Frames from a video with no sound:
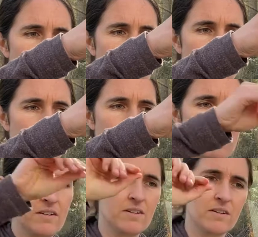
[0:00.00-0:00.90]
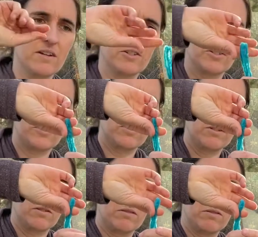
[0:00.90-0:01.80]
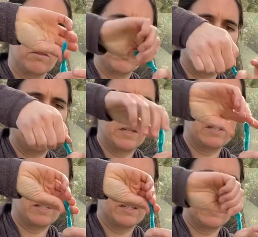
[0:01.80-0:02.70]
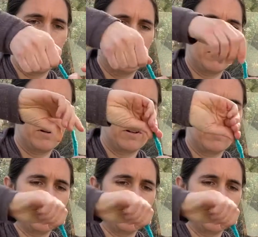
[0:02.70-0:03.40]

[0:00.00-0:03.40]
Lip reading: And then I just twist the top part